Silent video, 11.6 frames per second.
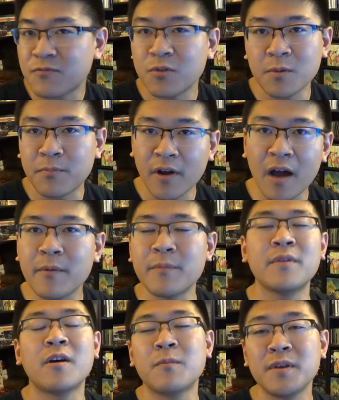the root of the
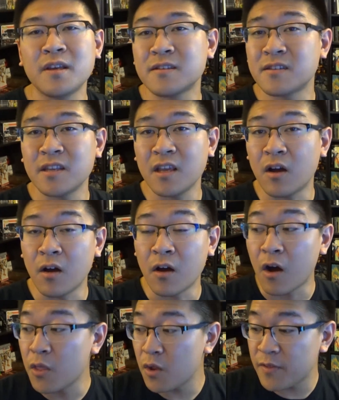problem though, because uh,
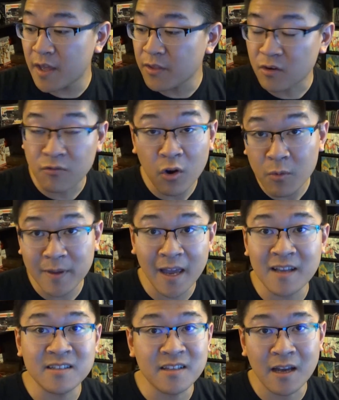other than the
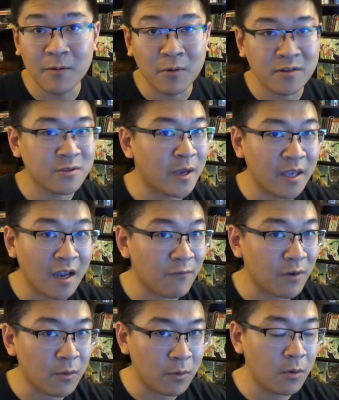Chromecasting not work, so I
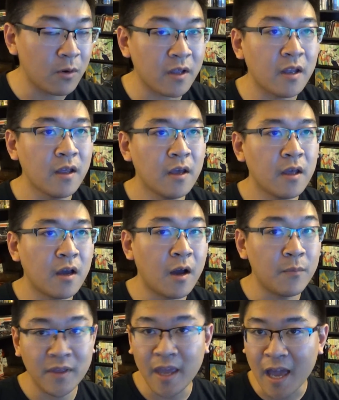can't record it,
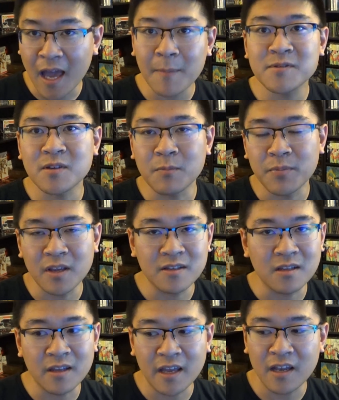um, the apps are being
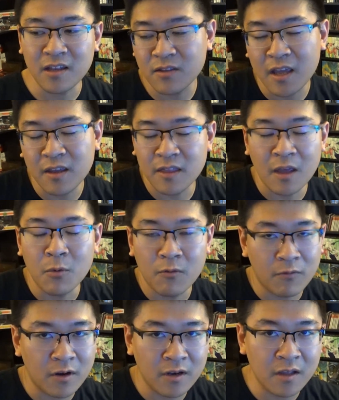delayed and they, they
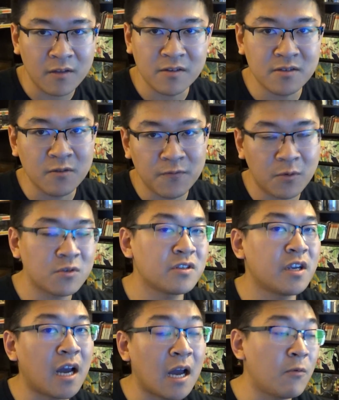won't run either. So
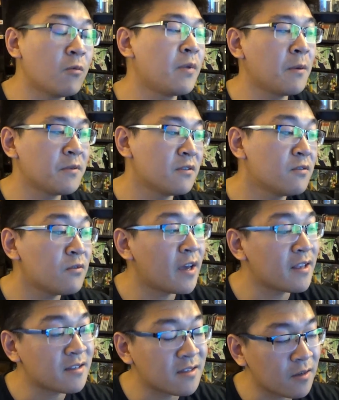unfortunately, I won't be able to do
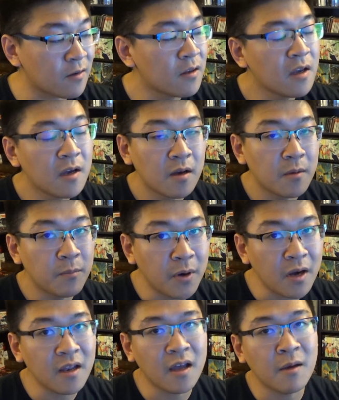that still.
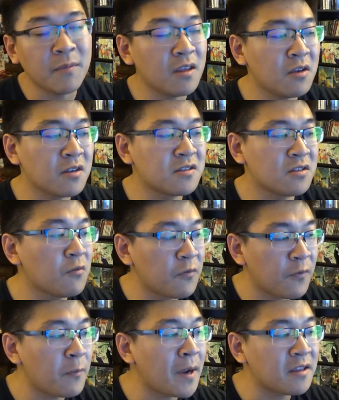But, I mean, you can still
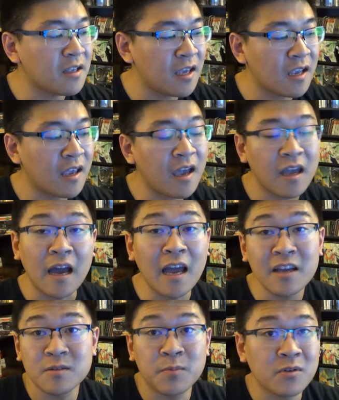revert back to KitKat.
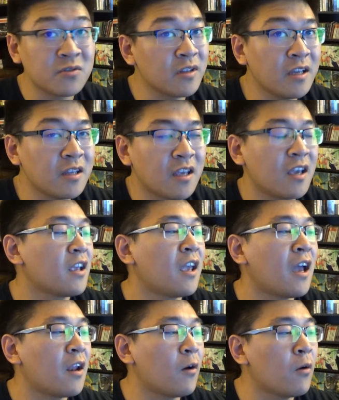I actually personally like the
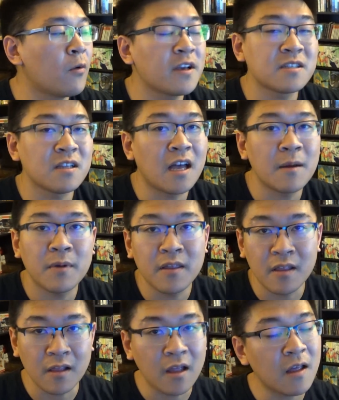KitKat OS a lot better
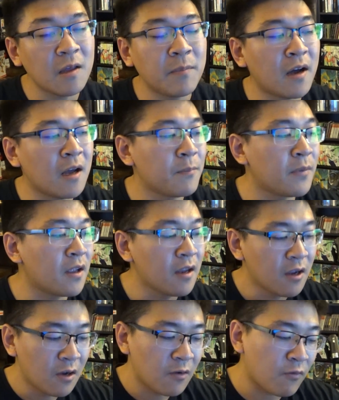than the Lollipop, but
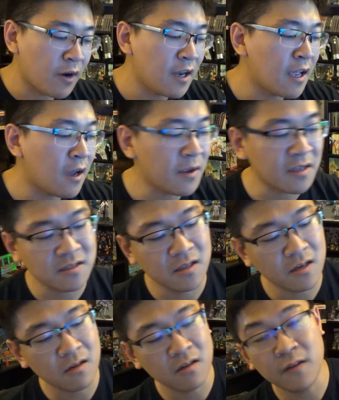right now it's
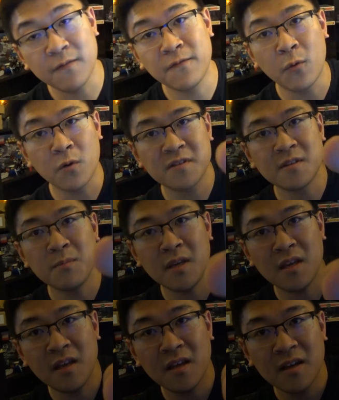literally forcing
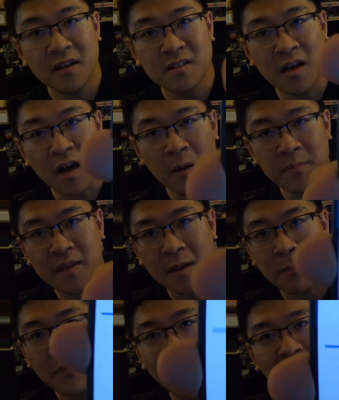me to update